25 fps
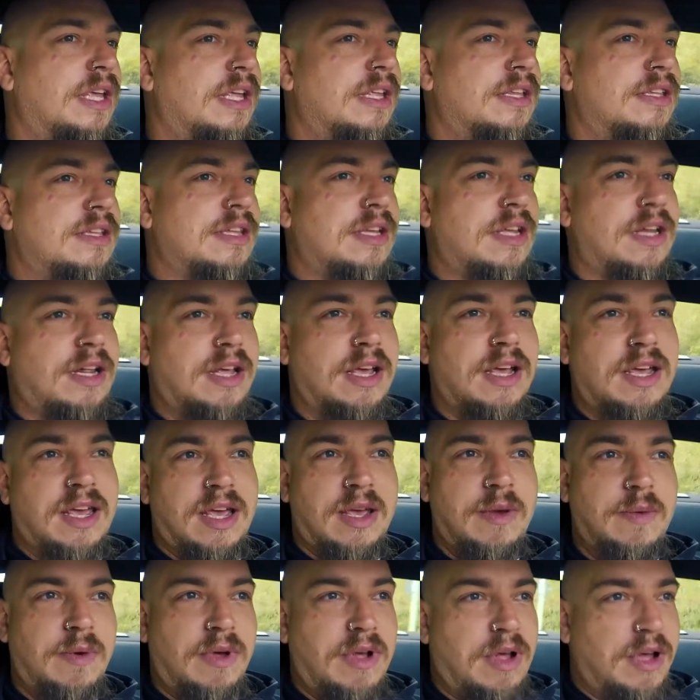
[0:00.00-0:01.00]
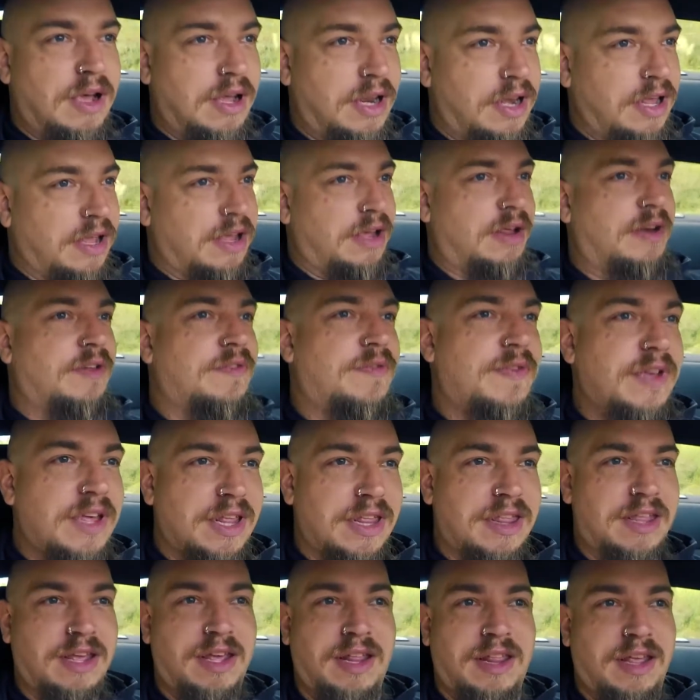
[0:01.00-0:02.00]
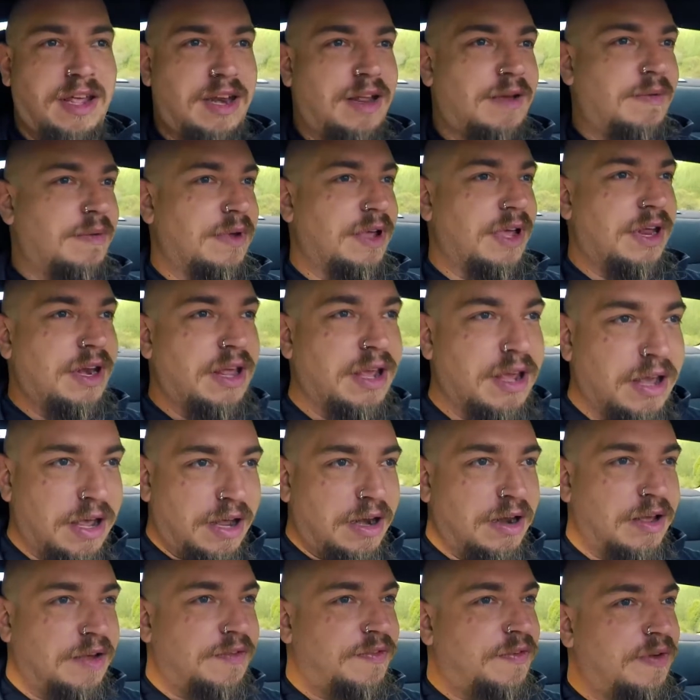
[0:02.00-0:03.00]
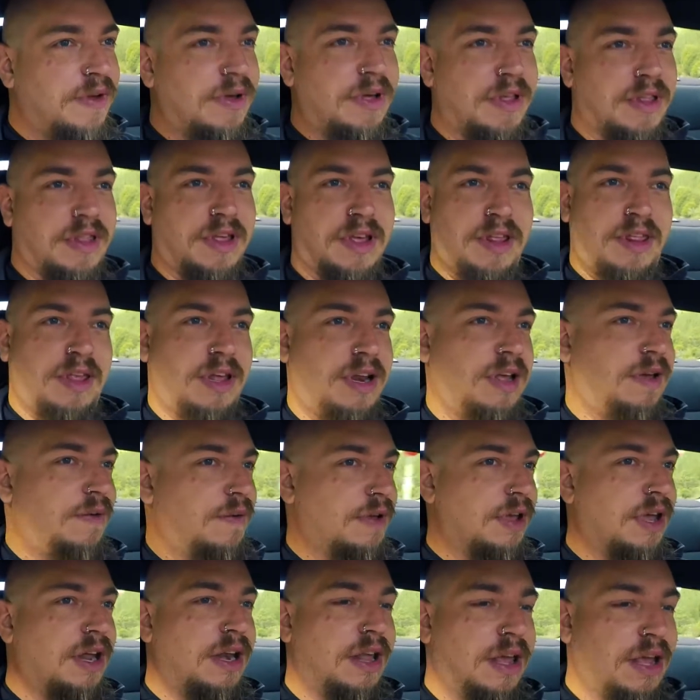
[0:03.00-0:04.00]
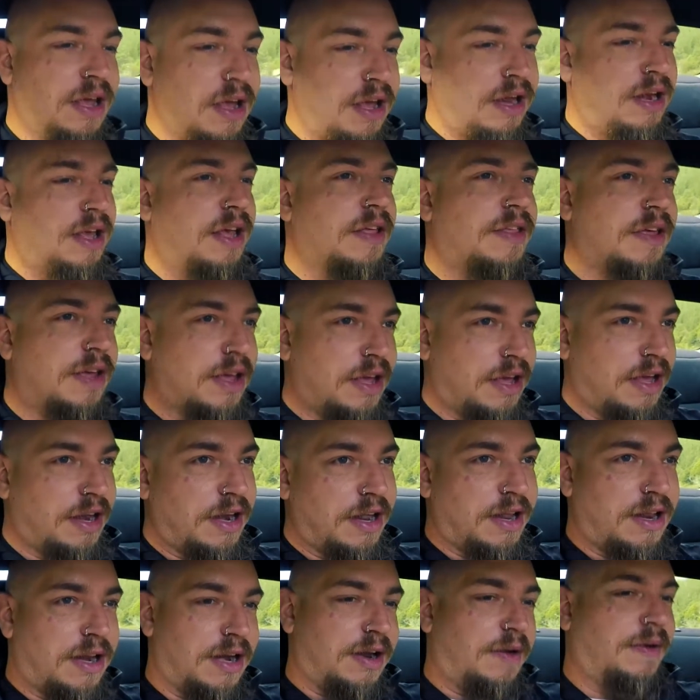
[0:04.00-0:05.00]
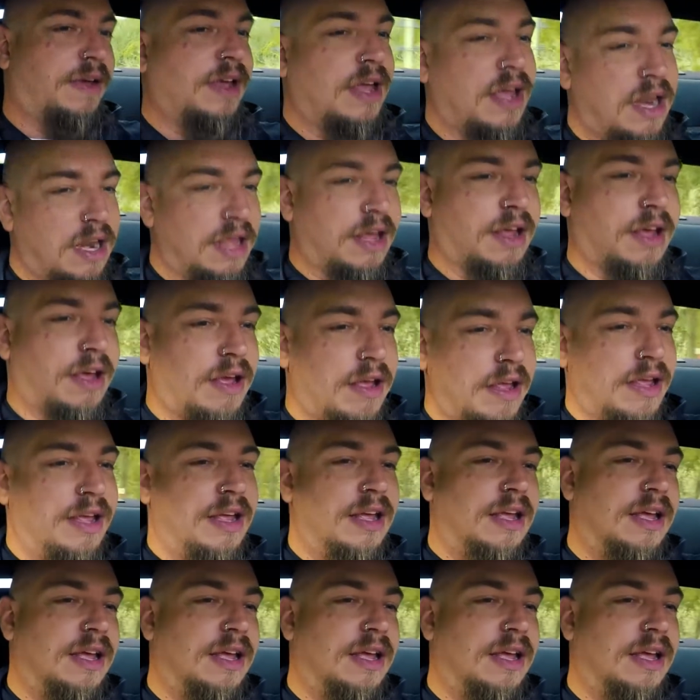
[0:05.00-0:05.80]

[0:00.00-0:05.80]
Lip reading: So you're like, okay, well, I'm going to go to 5th, and then I'm going to go to 4th, and then I'm going to go to 3rd, I don't know where I'm going to go.